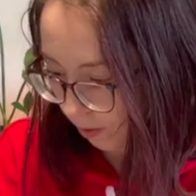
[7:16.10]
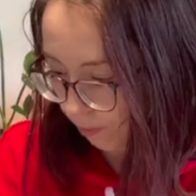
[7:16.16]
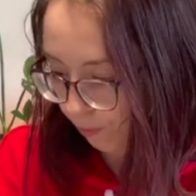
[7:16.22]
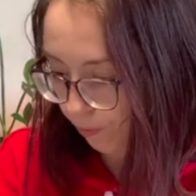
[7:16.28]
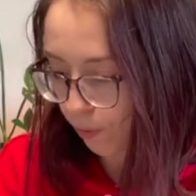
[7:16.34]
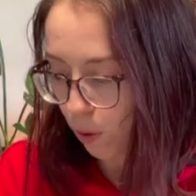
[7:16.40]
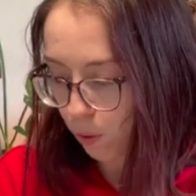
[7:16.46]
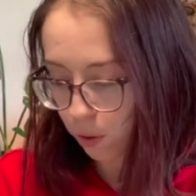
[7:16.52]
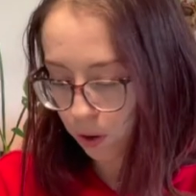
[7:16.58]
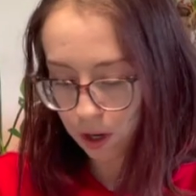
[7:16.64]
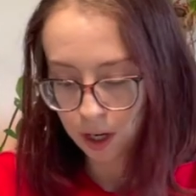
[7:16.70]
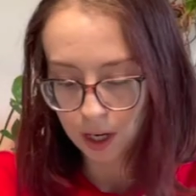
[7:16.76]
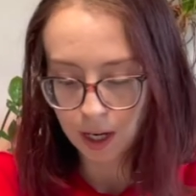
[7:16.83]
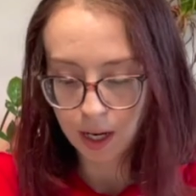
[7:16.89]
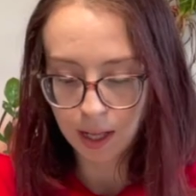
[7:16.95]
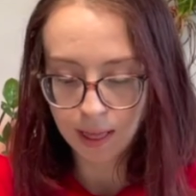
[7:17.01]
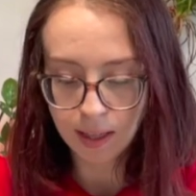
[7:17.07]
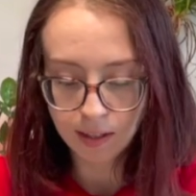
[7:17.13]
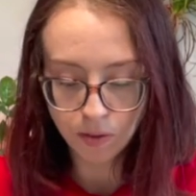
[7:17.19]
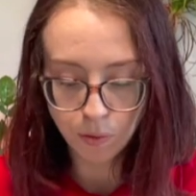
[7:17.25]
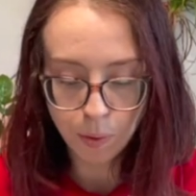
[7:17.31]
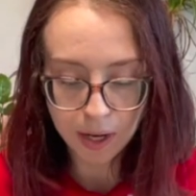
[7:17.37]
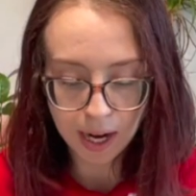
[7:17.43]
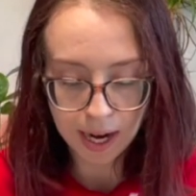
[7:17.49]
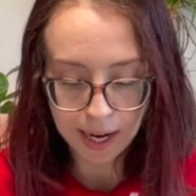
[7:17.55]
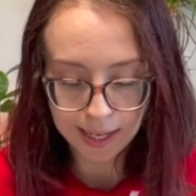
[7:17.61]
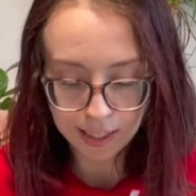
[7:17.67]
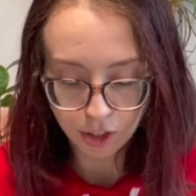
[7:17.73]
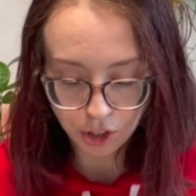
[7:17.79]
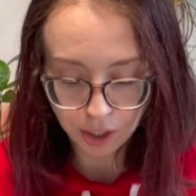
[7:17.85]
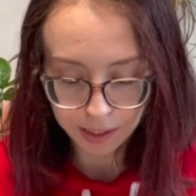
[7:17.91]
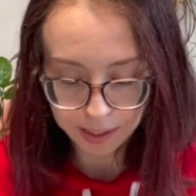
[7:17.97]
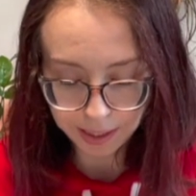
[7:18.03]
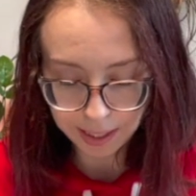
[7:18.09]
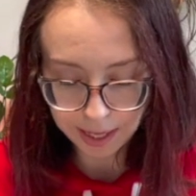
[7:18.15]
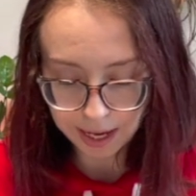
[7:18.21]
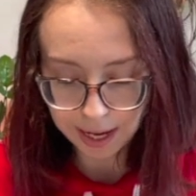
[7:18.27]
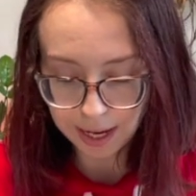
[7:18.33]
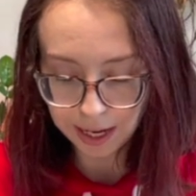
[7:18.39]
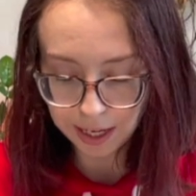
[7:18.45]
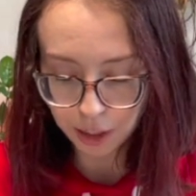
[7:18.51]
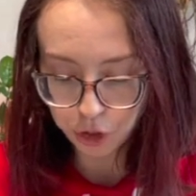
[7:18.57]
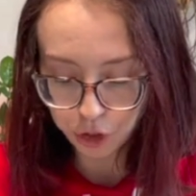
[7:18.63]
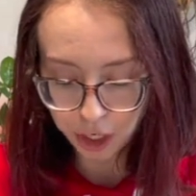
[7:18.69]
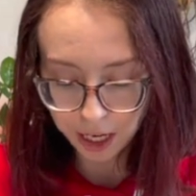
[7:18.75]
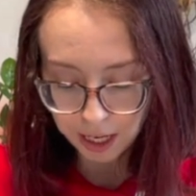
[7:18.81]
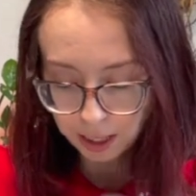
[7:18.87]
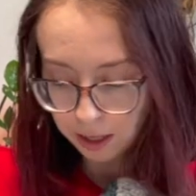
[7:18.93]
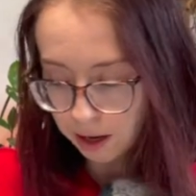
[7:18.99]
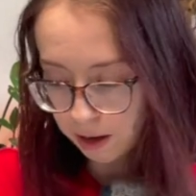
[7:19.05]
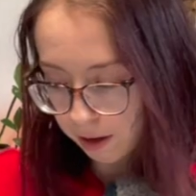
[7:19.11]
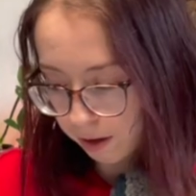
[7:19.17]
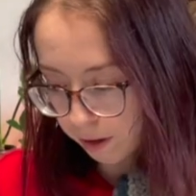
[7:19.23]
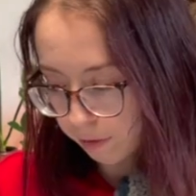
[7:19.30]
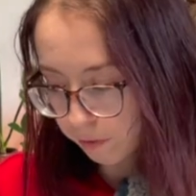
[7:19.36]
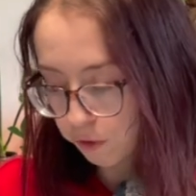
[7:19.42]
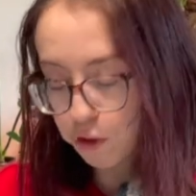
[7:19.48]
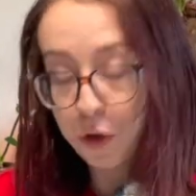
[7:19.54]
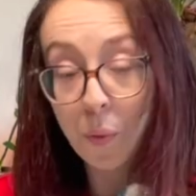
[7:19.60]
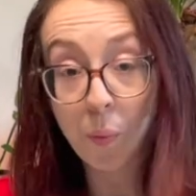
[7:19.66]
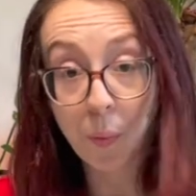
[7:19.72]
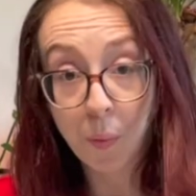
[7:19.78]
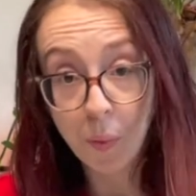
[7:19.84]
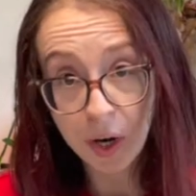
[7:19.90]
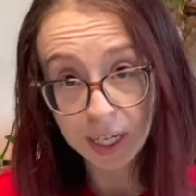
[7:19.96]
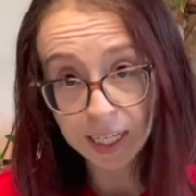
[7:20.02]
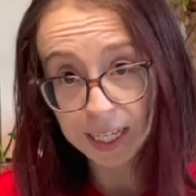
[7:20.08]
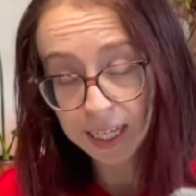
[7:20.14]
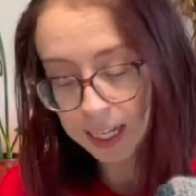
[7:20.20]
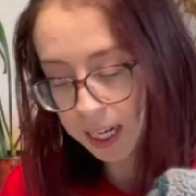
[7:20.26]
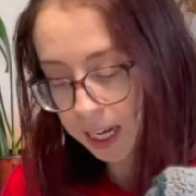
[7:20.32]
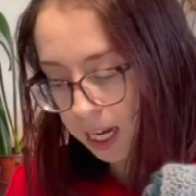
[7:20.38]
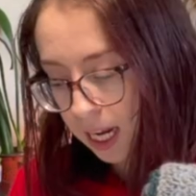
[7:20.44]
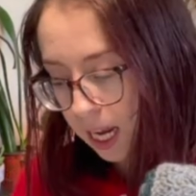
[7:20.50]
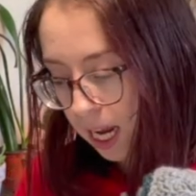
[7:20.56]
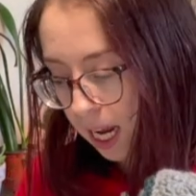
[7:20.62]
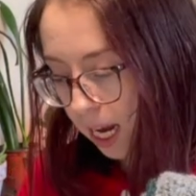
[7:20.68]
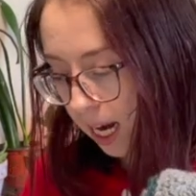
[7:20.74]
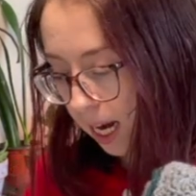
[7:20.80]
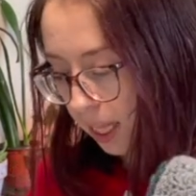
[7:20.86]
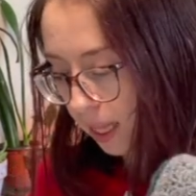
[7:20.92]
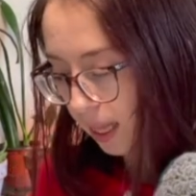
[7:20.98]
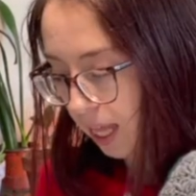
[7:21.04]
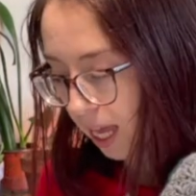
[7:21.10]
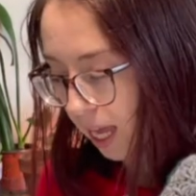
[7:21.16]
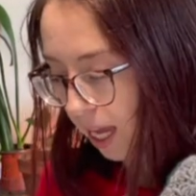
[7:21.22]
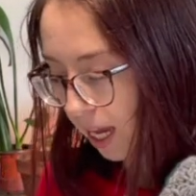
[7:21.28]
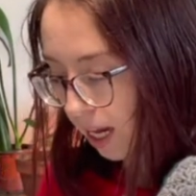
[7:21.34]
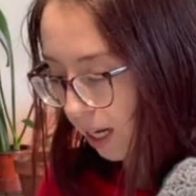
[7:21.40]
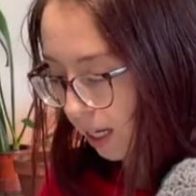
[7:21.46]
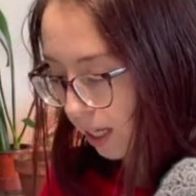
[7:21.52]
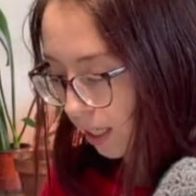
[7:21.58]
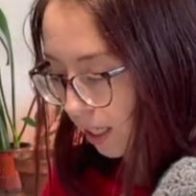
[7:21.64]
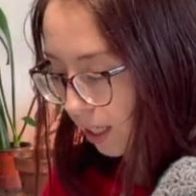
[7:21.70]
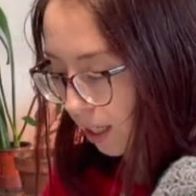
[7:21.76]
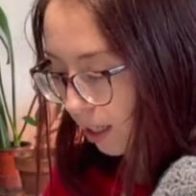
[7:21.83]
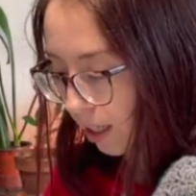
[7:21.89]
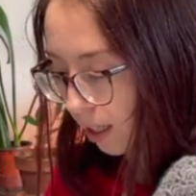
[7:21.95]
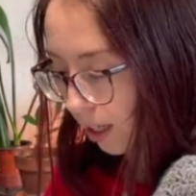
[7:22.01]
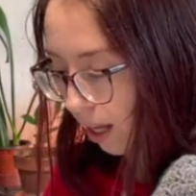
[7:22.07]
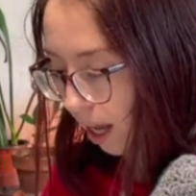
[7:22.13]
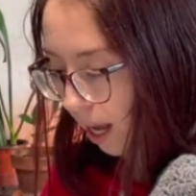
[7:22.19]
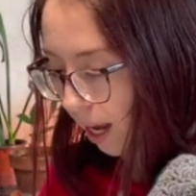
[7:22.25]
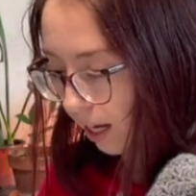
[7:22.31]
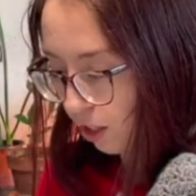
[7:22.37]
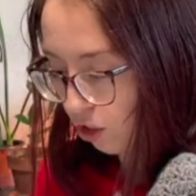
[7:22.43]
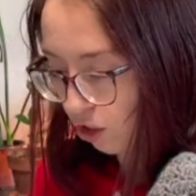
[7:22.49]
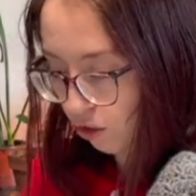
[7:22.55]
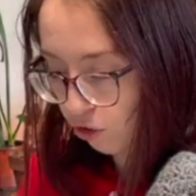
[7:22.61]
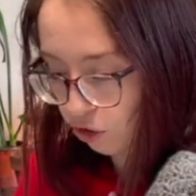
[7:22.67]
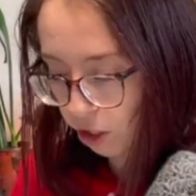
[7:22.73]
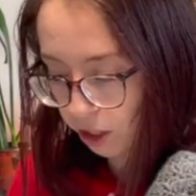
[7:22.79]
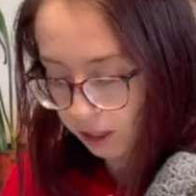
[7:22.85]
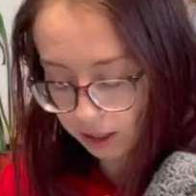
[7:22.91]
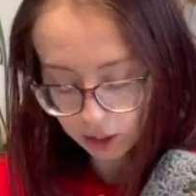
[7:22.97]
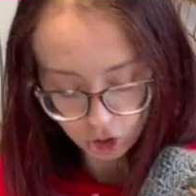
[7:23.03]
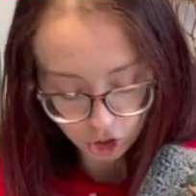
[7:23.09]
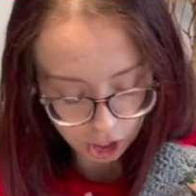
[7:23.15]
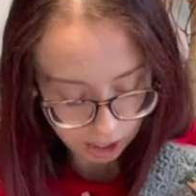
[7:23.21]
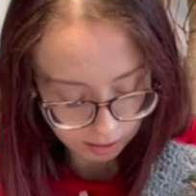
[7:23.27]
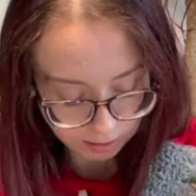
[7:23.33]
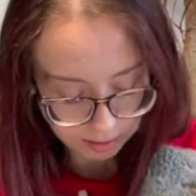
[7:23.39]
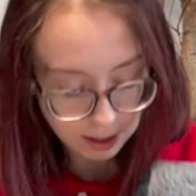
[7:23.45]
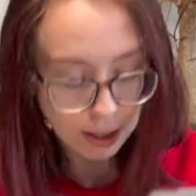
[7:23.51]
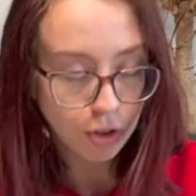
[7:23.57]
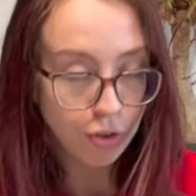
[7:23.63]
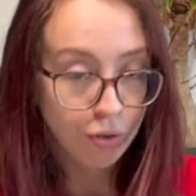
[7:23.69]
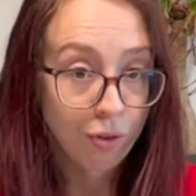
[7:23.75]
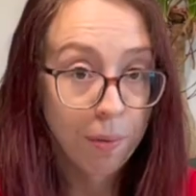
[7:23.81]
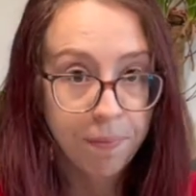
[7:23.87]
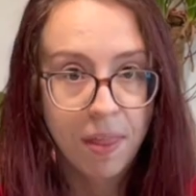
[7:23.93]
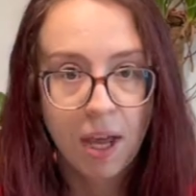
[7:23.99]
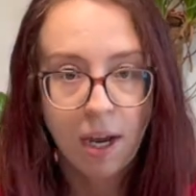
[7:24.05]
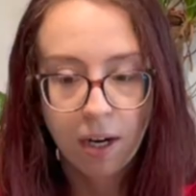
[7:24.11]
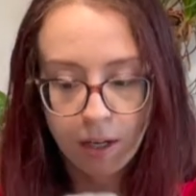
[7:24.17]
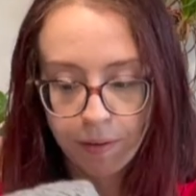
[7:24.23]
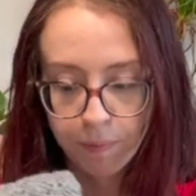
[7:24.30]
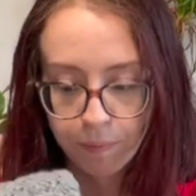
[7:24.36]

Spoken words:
For this one, I did a chain of 20, and then I just started the shell stitch from there.